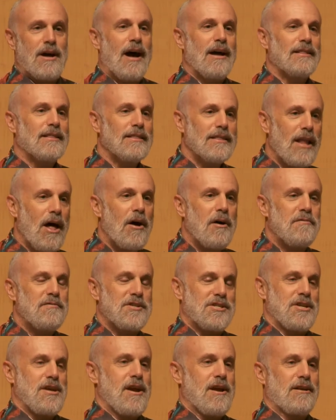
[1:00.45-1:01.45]
I love
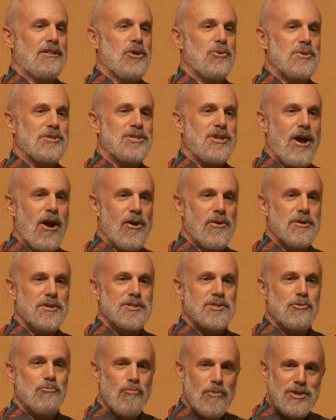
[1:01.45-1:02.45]
seeing Lewis
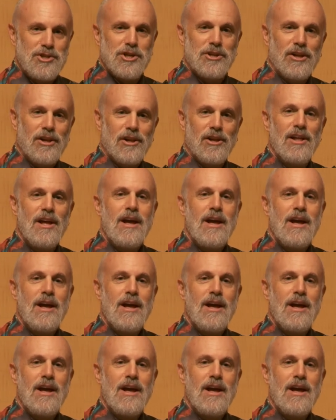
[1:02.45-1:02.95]
Carroll's original,